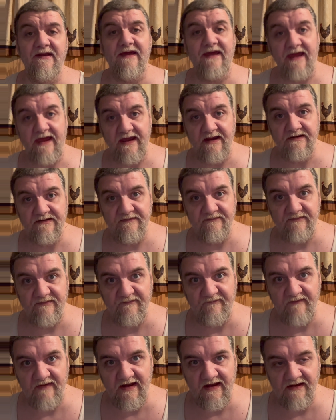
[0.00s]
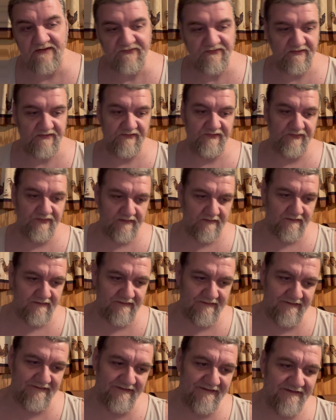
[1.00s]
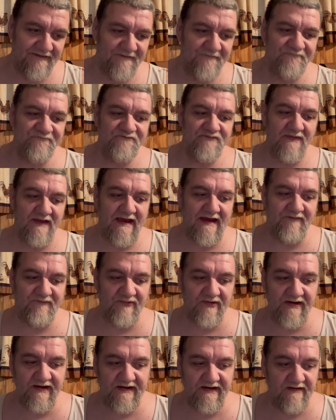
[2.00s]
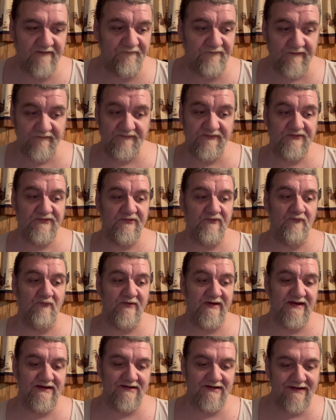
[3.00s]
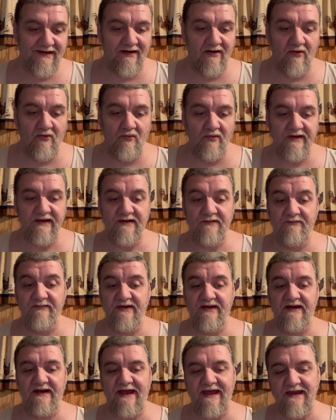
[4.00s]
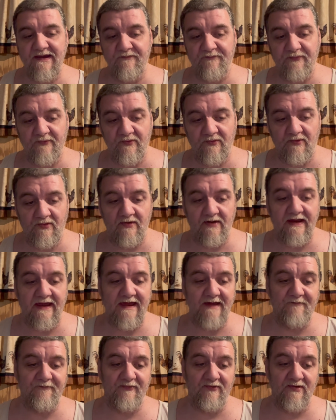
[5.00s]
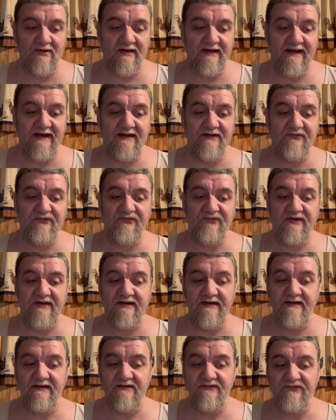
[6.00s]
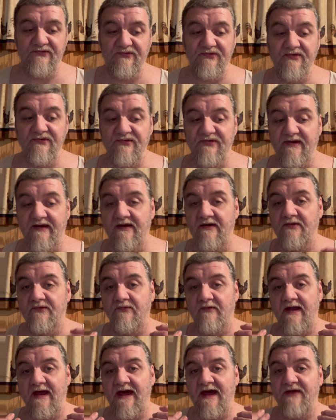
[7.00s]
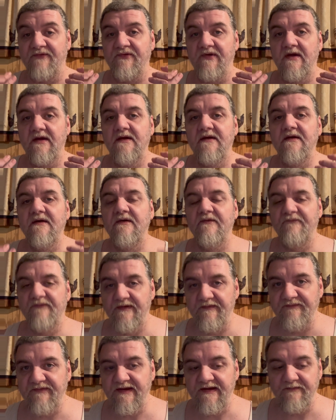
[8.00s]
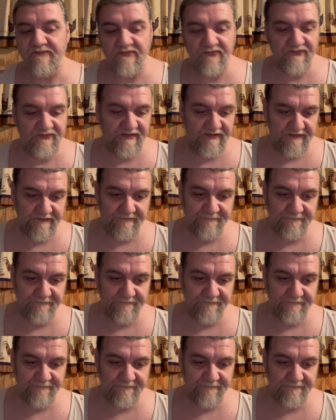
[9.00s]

active devices. After hitting a 52-week low in mid-April, Apple has seen its shares rise 15%.